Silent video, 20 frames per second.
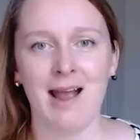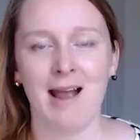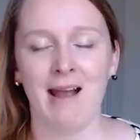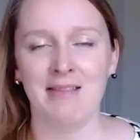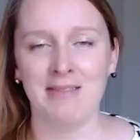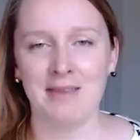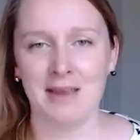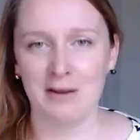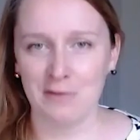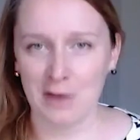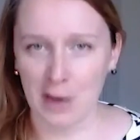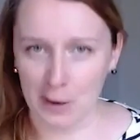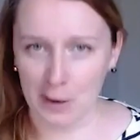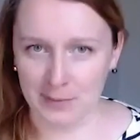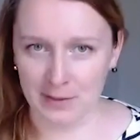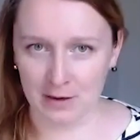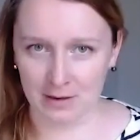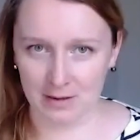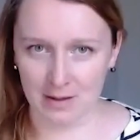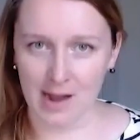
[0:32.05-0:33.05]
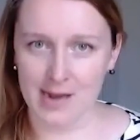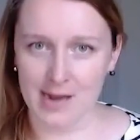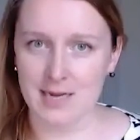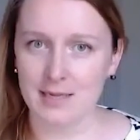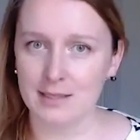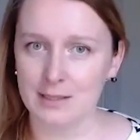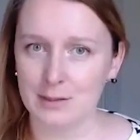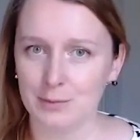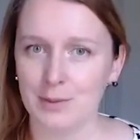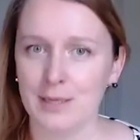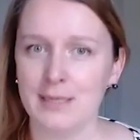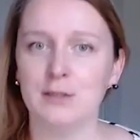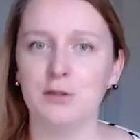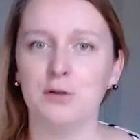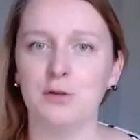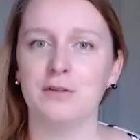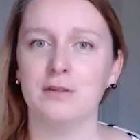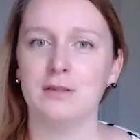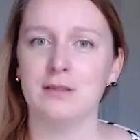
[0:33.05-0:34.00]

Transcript: and they have helped their clients raise over